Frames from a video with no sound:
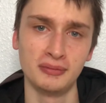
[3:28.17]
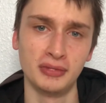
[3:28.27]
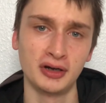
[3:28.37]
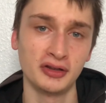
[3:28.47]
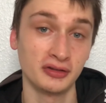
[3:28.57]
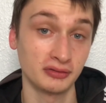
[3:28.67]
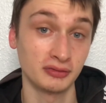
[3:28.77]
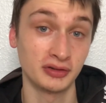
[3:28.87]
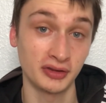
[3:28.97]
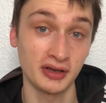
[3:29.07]
But
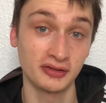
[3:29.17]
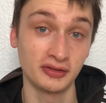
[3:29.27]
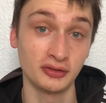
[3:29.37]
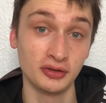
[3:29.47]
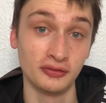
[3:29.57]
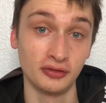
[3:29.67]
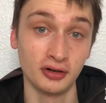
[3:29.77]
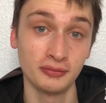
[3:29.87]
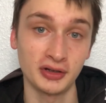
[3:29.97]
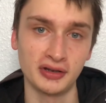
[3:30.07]
Dykes is in good
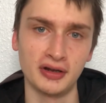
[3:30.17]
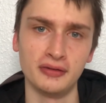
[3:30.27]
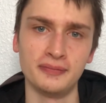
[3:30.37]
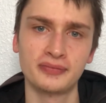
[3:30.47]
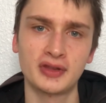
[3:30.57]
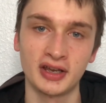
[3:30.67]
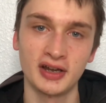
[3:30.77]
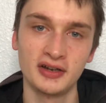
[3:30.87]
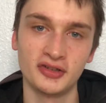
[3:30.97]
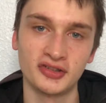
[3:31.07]
form right now. It
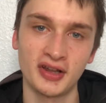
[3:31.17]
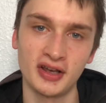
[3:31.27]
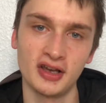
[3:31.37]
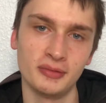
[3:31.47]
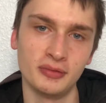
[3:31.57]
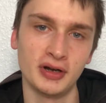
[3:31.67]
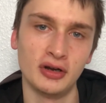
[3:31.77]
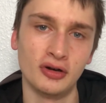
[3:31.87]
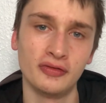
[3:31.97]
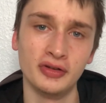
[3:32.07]
kind of just hit him and
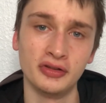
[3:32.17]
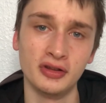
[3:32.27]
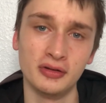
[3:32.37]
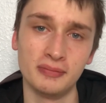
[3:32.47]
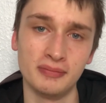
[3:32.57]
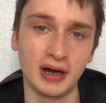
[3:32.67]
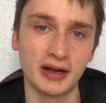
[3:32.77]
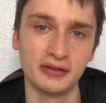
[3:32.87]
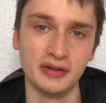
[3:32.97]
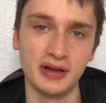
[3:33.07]
went off into the
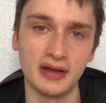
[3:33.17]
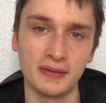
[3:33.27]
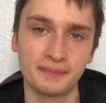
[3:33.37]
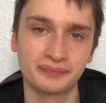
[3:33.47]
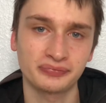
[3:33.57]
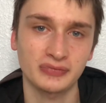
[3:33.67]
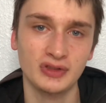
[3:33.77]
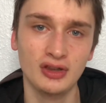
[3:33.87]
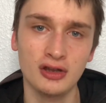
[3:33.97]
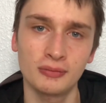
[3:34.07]
back of the net.
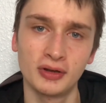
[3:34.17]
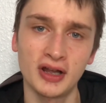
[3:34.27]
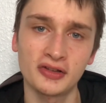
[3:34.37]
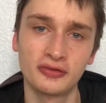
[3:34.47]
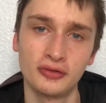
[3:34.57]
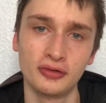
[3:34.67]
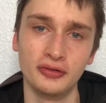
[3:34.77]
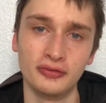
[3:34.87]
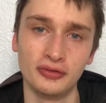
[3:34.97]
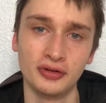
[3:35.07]
But that's
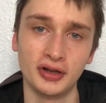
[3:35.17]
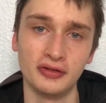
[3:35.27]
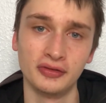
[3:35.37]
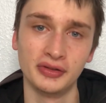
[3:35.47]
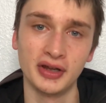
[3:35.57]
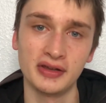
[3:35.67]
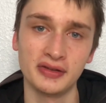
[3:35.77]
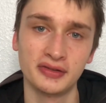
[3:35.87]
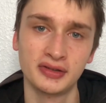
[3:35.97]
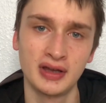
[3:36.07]
4-4 now for
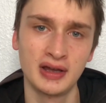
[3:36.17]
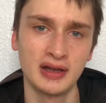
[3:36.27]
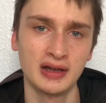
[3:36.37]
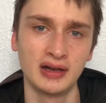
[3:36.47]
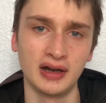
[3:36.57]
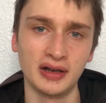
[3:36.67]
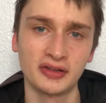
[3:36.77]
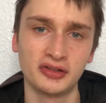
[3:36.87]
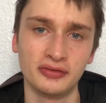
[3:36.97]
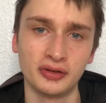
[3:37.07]
Dykes, and
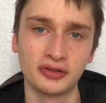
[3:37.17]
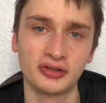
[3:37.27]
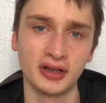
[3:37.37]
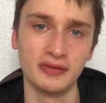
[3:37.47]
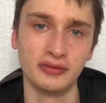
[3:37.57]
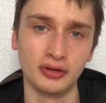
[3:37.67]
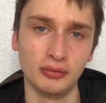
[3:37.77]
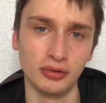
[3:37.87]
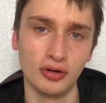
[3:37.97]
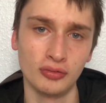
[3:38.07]
that's the first time for a
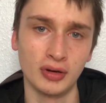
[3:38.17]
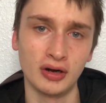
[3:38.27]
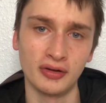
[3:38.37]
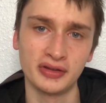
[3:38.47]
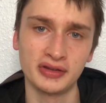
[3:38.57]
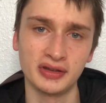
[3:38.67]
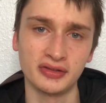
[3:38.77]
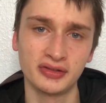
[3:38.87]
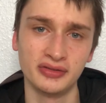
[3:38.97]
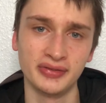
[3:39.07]
long while. I think
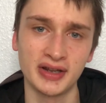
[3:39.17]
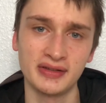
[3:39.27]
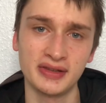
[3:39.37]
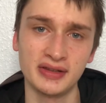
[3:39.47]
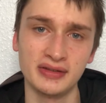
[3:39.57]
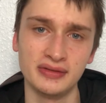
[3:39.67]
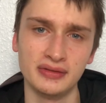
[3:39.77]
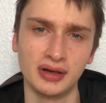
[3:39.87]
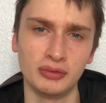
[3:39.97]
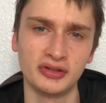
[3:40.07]
it's
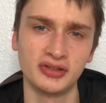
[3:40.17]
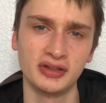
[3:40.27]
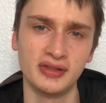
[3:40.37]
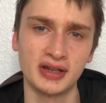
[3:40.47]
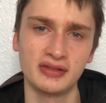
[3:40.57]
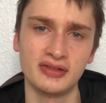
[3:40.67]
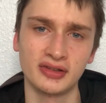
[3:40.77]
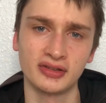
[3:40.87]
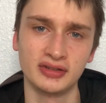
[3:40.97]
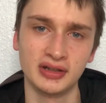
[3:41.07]

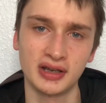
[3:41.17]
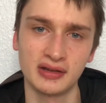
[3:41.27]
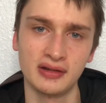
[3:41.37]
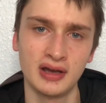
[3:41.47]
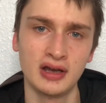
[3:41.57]
1969.